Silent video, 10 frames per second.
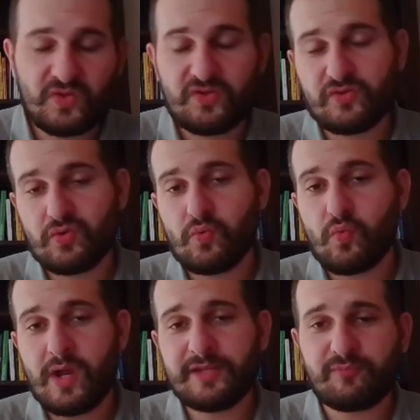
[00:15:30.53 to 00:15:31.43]
So
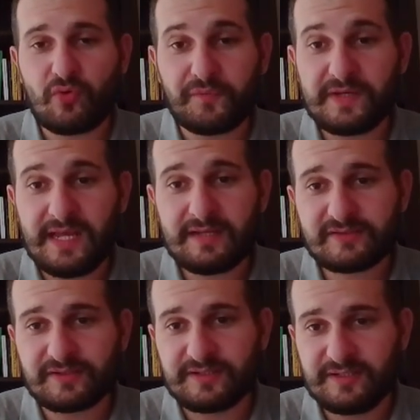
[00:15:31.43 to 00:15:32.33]
white
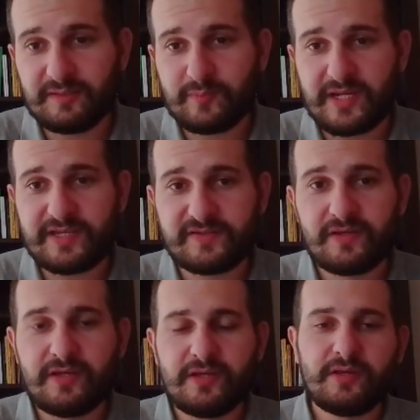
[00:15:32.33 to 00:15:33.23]
prophylactically plays
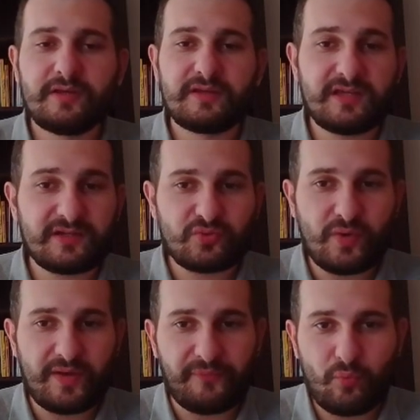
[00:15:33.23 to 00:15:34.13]
king to
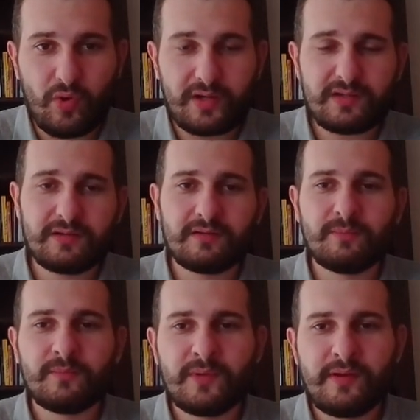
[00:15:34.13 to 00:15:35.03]
f1,
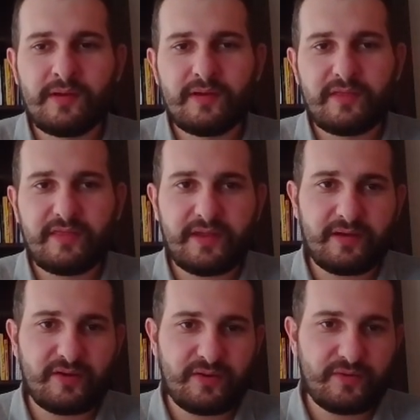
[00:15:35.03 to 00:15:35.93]

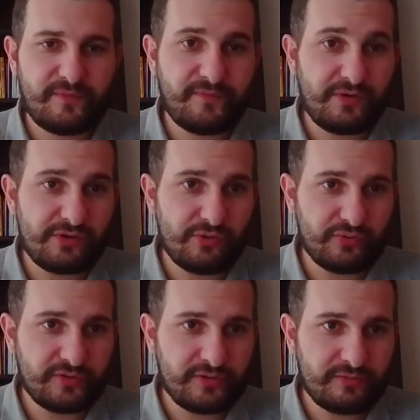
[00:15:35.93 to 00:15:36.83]
then follows
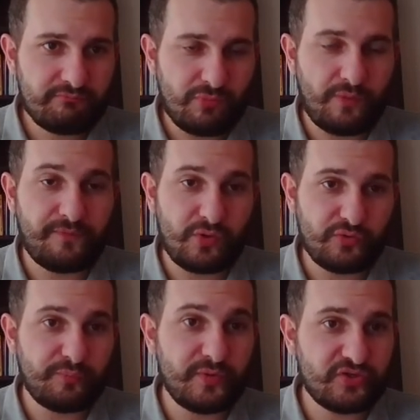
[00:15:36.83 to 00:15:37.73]

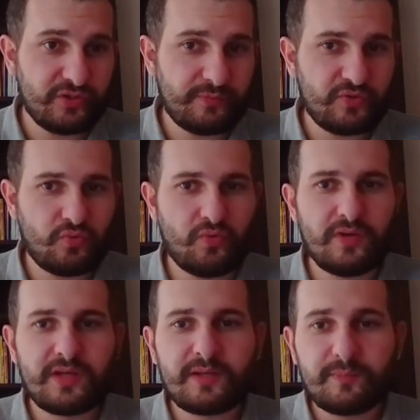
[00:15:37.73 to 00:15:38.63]
bishop to
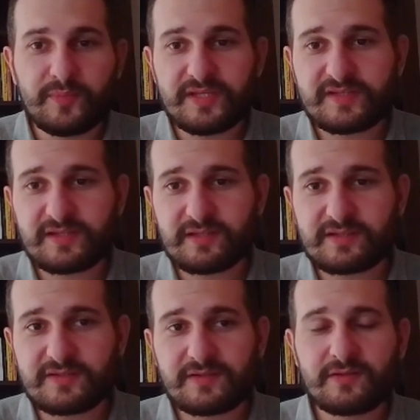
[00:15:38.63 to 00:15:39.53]
b6,